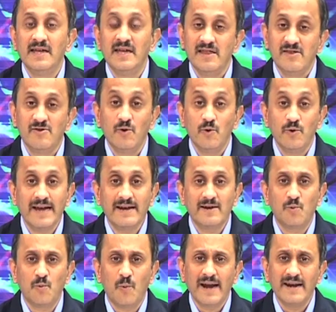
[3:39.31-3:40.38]
is to look
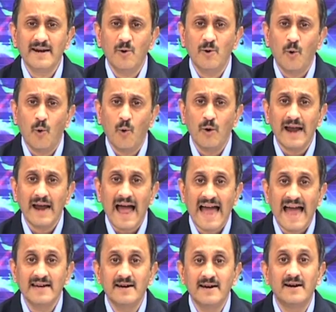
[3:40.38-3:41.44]
at one whole
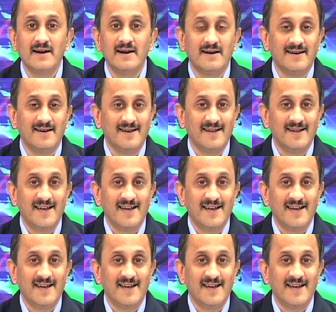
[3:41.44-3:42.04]
angle